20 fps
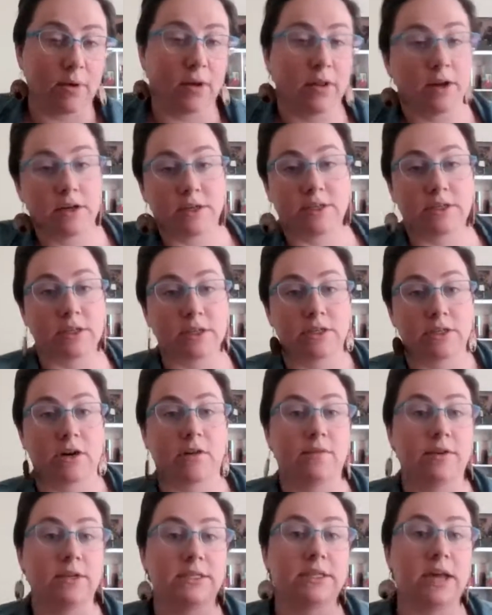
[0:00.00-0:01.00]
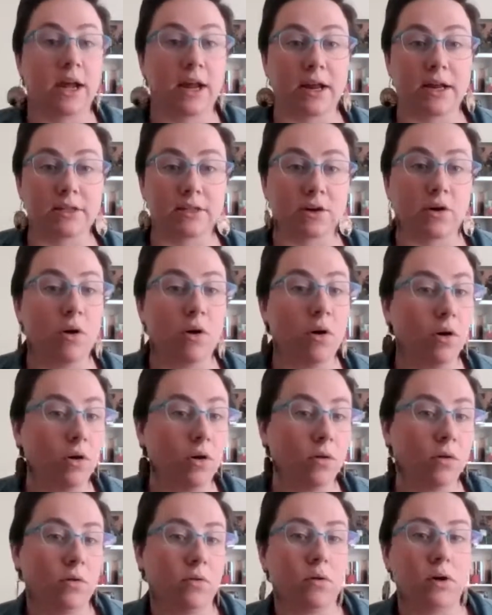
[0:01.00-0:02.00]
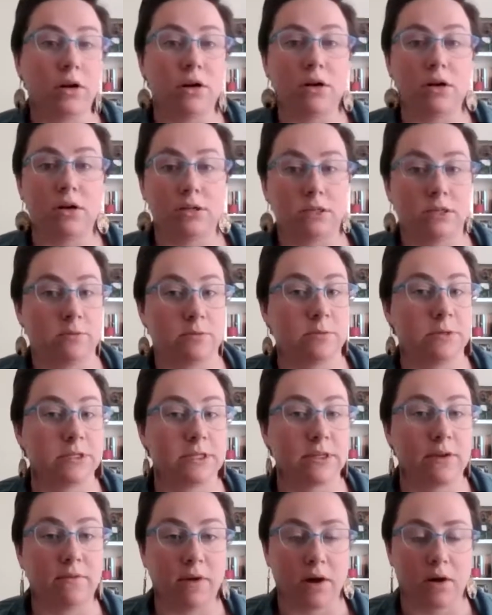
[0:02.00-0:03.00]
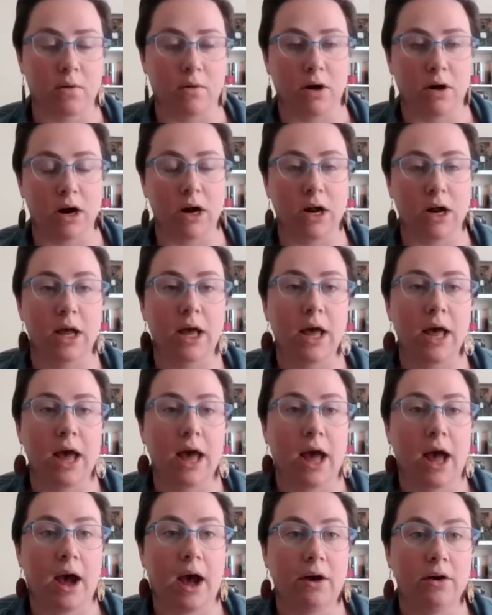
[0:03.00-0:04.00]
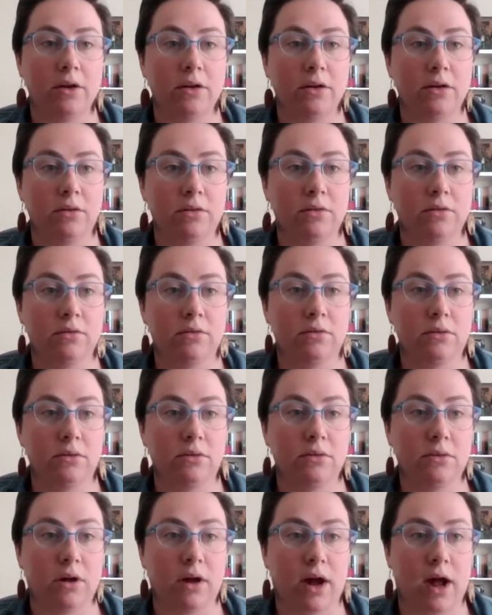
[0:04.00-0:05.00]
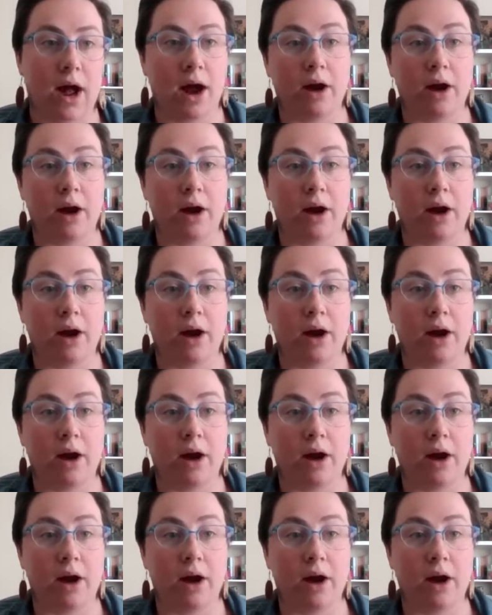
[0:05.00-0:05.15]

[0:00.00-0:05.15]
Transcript: whether it's the service site as a whole or your specific work, how do you